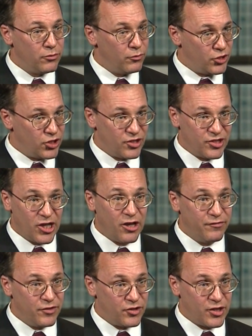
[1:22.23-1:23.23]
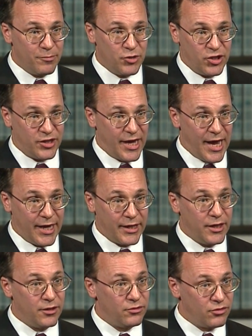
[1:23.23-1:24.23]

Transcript: which itself is subject to hacking.